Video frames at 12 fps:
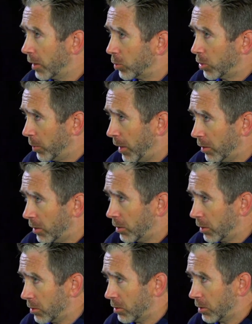Like we're talking
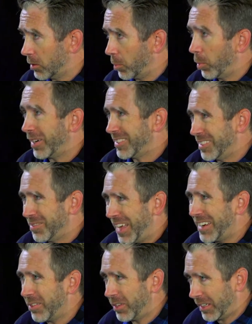about this depressive
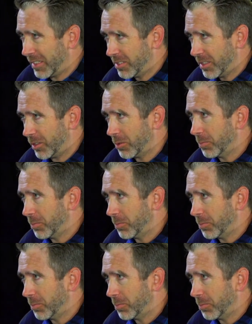end of the continuum.